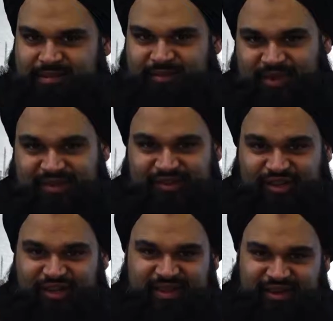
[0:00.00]
It means it's
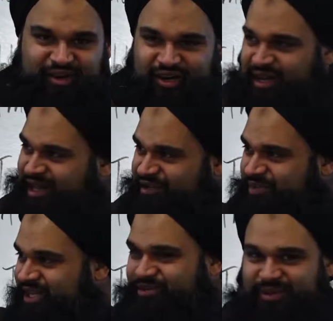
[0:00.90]
good, they're good, Allah's
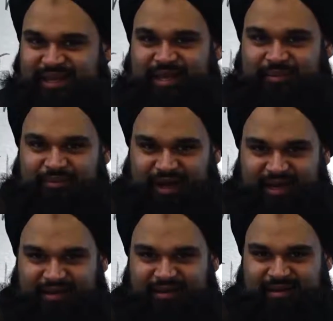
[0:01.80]
pleased with them,
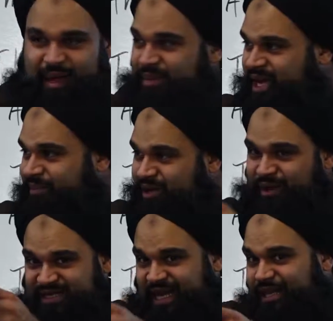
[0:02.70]
right? That may not be
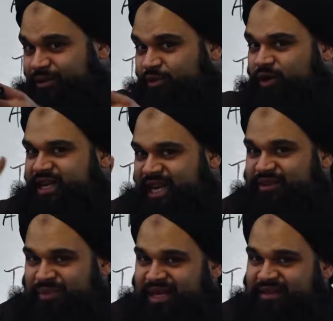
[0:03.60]
exactly what the word
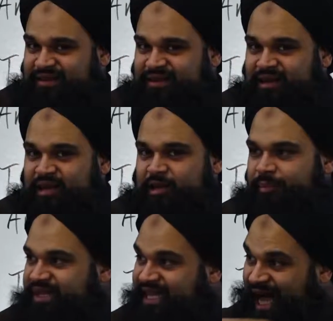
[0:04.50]
yad means,
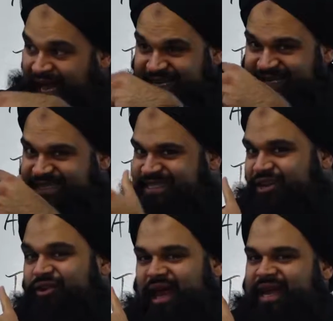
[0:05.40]
but the
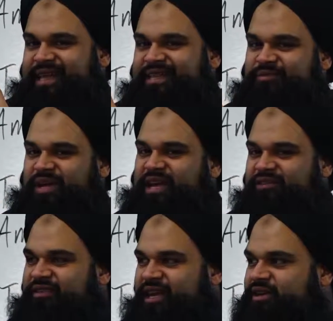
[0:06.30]
general idea is being
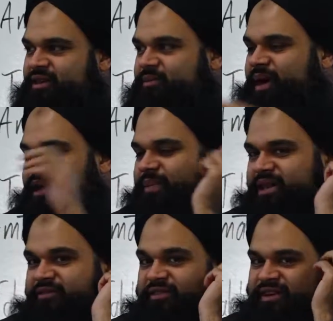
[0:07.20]
conveyed by
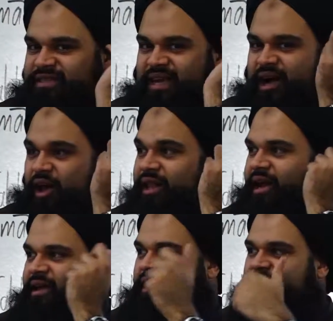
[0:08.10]
the verse, that all
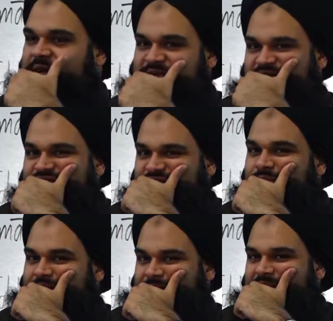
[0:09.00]
the Arabs understood
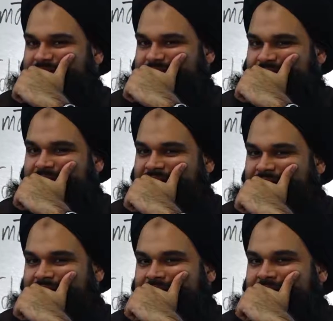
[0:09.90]
what it meant,
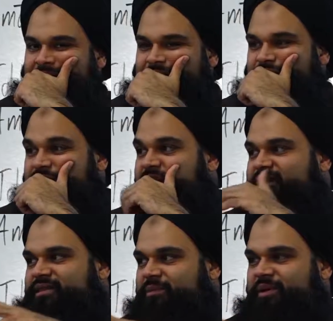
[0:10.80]
right? So there
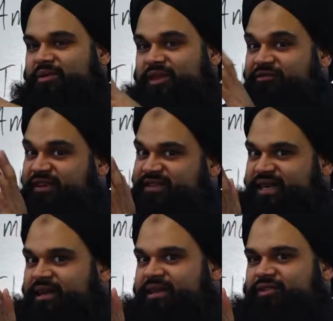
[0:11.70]
are some people, they
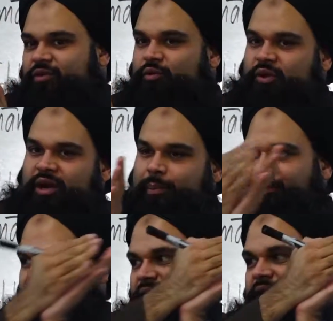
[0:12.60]
fixate on this one word and
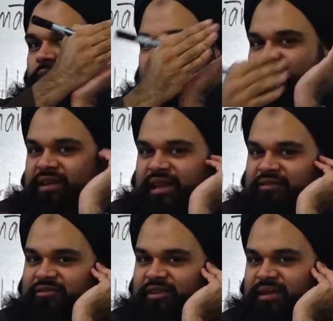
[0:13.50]
they go off into
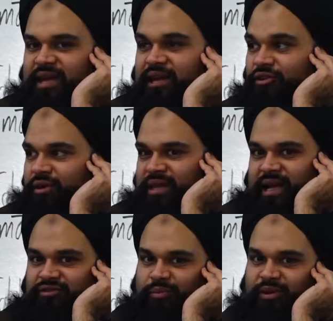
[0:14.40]
left field. They ignore what the
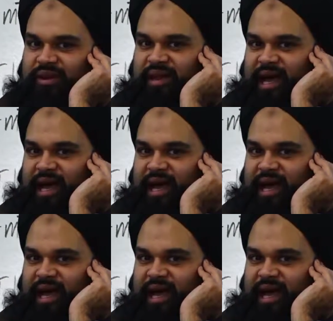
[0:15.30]
actual point of the